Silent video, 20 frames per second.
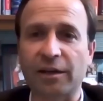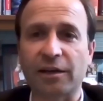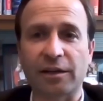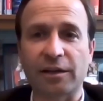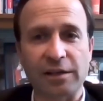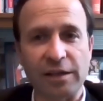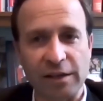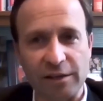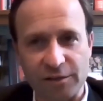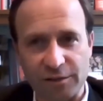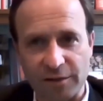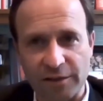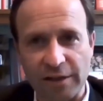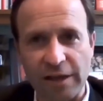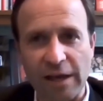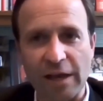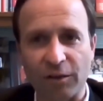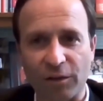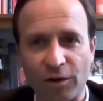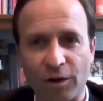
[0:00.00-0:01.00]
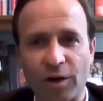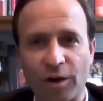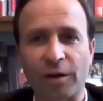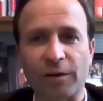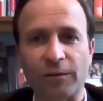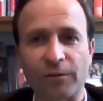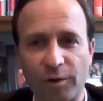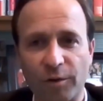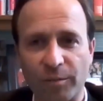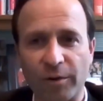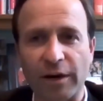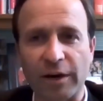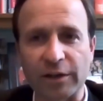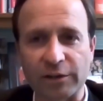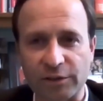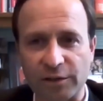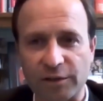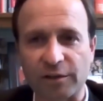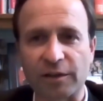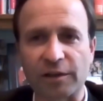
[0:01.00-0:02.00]
and it takes that long for a
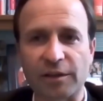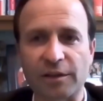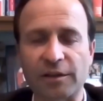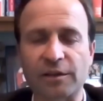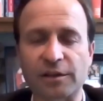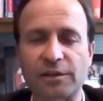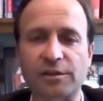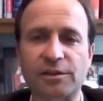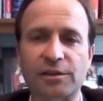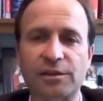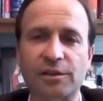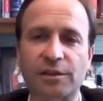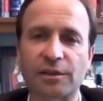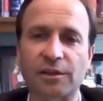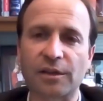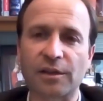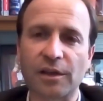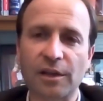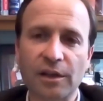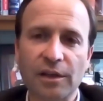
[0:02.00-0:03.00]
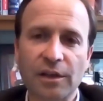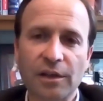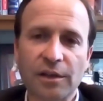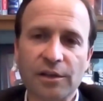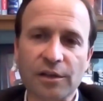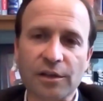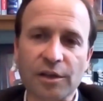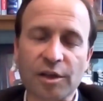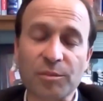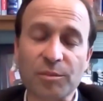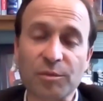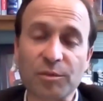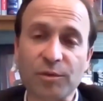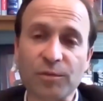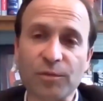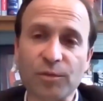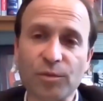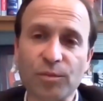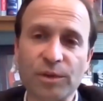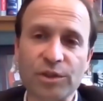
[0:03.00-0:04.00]
project like this to come to
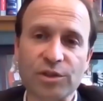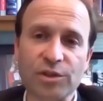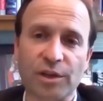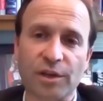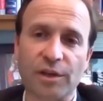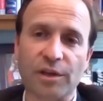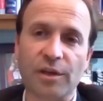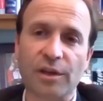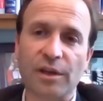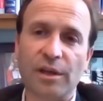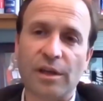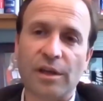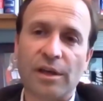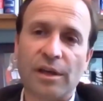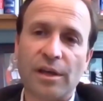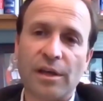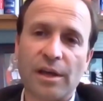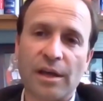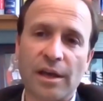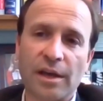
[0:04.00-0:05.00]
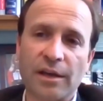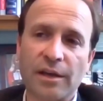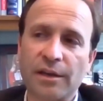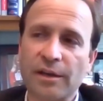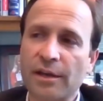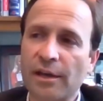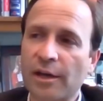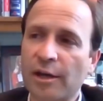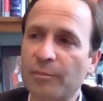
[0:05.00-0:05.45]
fruition. And